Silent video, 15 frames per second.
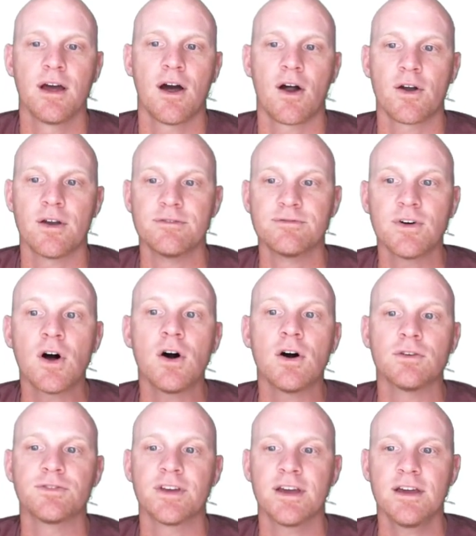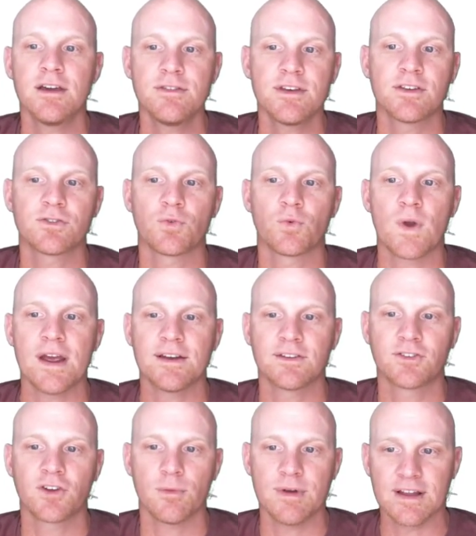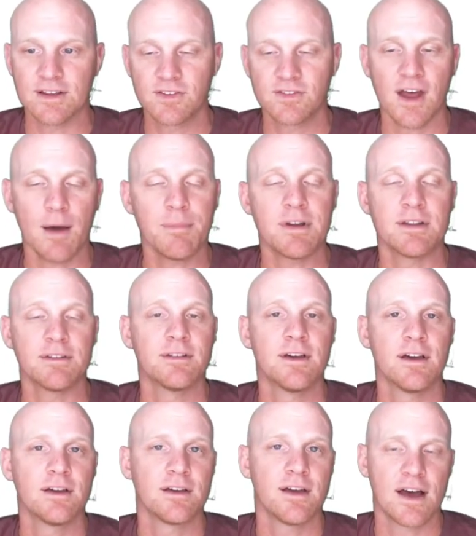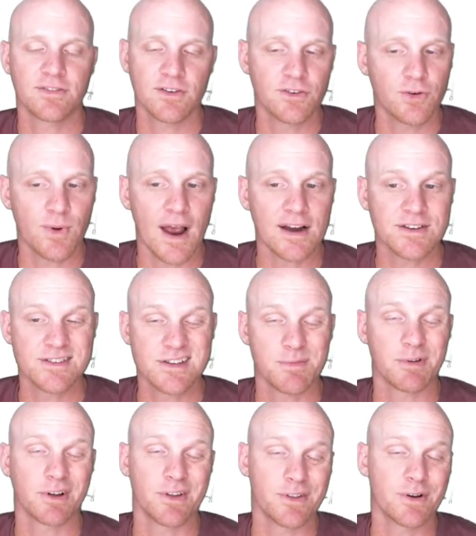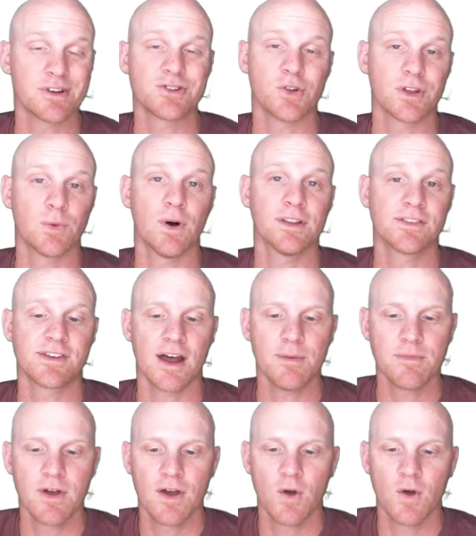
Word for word: are involved in this rate determining step, and in S N two reactions, typically there is only one step.